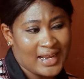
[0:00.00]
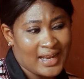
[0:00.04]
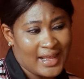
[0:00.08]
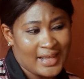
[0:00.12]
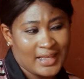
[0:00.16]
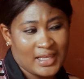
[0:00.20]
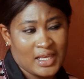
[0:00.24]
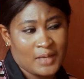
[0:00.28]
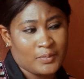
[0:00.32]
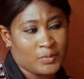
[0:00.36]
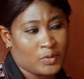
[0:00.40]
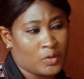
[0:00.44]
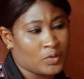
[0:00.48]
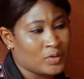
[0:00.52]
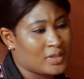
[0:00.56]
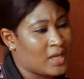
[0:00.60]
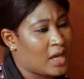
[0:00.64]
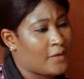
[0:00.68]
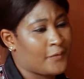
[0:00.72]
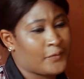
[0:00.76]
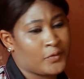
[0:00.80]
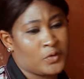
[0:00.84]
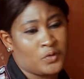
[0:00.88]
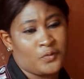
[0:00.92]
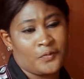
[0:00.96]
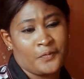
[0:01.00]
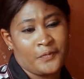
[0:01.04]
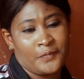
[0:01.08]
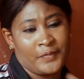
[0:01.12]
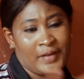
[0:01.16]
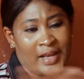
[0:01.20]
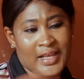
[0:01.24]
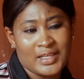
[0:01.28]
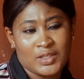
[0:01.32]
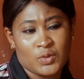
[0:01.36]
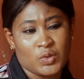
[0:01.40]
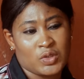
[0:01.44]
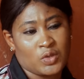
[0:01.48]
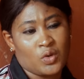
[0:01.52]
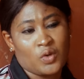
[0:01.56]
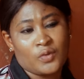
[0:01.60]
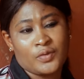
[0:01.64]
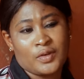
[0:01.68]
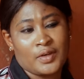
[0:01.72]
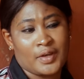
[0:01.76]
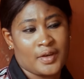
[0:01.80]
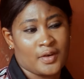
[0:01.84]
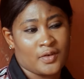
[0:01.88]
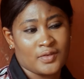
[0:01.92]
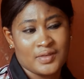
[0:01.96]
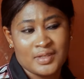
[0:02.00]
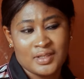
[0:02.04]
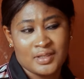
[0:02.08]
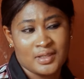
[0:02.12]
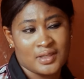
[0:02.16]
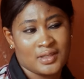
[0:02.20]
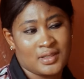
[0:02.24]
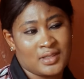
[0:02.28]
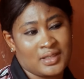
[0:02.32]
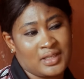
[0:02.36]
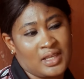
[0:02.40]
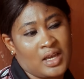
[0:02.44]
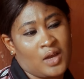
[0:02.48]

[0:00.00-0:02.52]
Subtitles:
guy like him don't have to flirt with all the girls in this